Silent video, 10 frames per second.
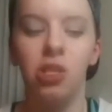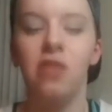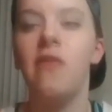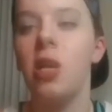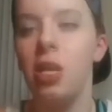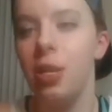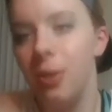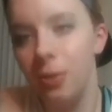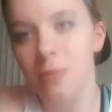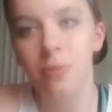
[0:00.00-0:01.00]
just very
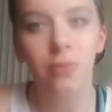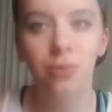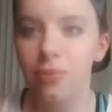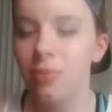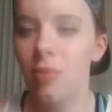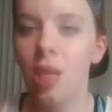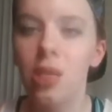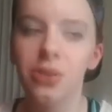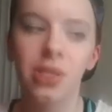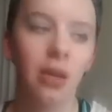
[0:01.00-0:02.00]
cute.
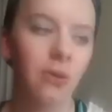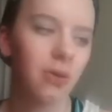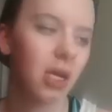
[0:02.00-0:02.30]
So,